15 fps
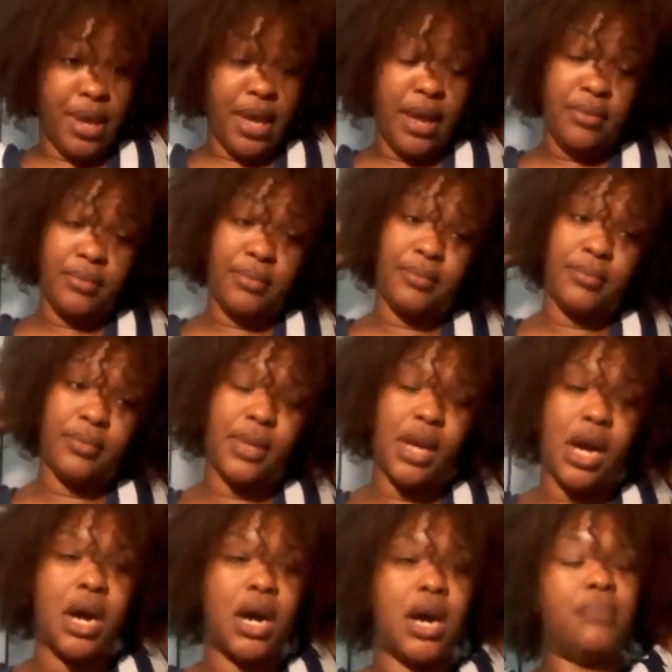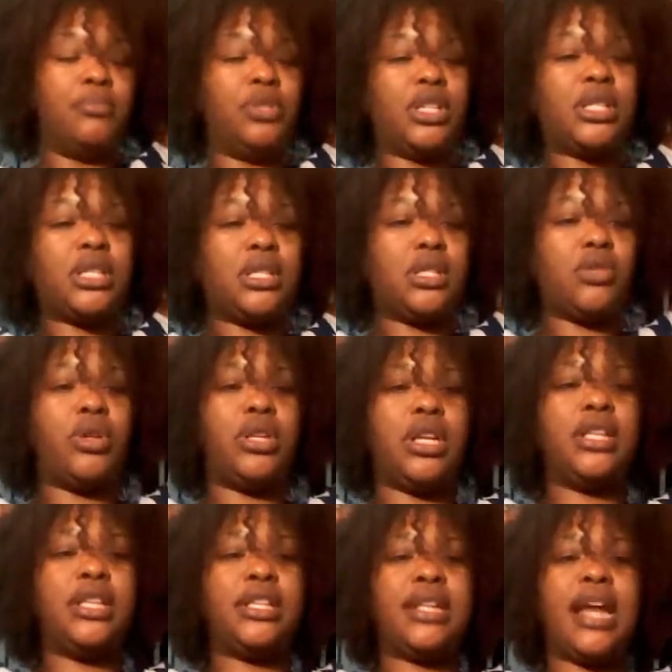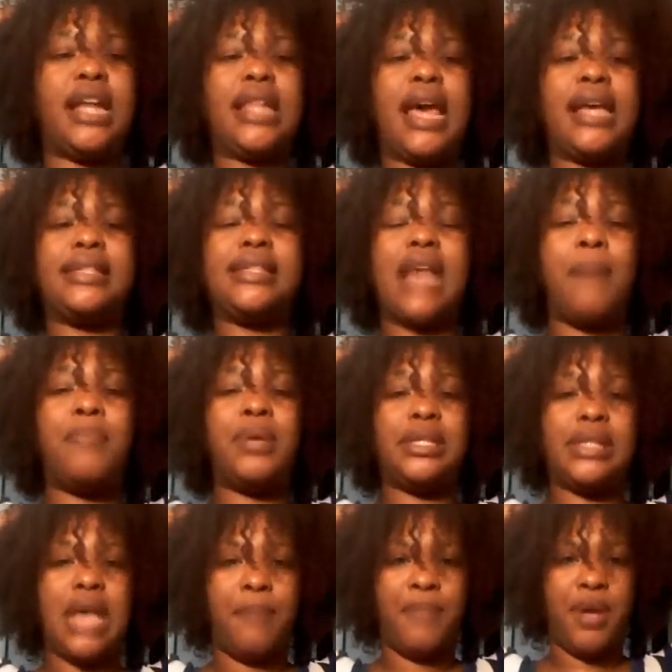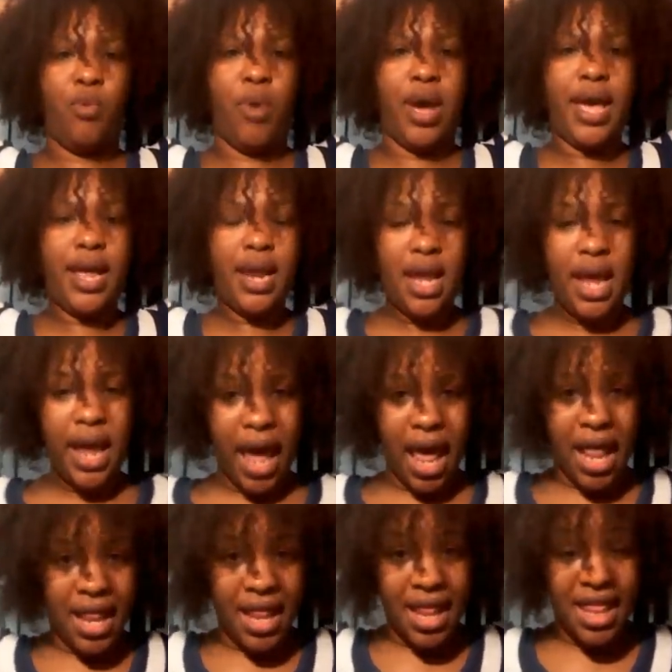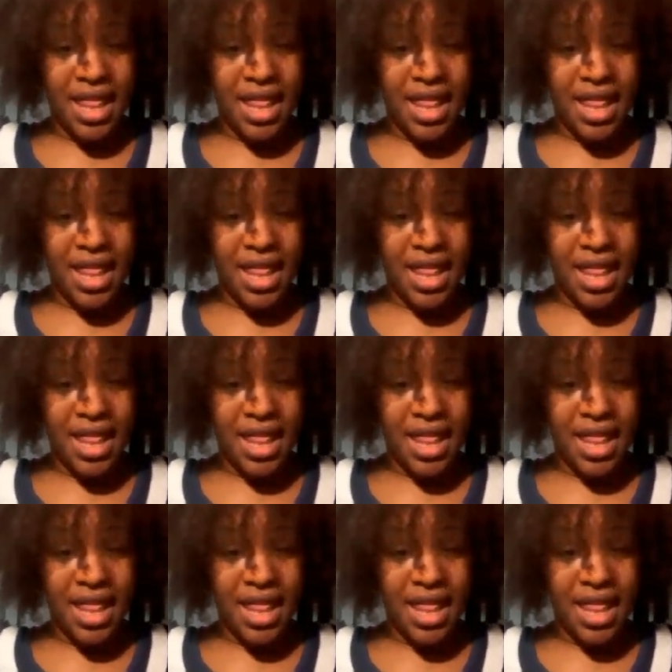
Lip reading: bit, just so it's not like sopping wet. And